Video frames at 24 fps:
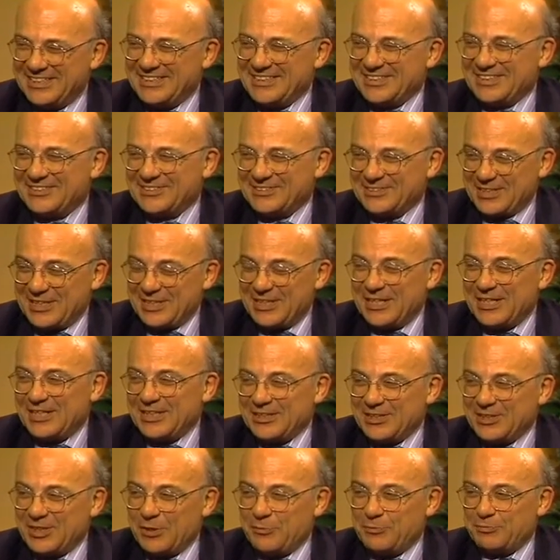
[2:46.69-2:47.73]
Because
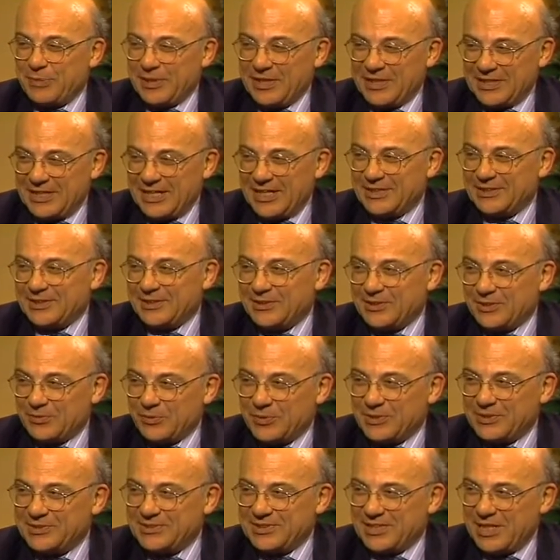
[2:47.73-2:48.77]
being on there
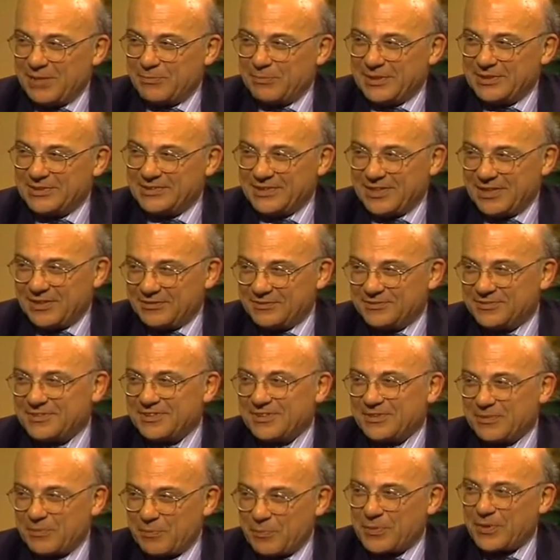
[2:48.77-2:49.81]
at one time myself.
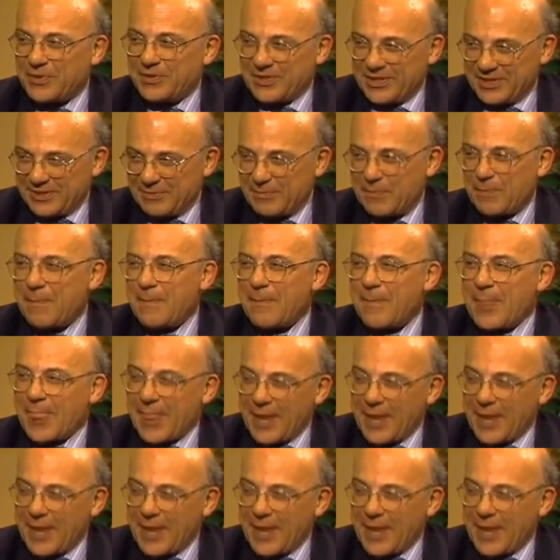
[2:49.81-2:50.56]
So go ahead.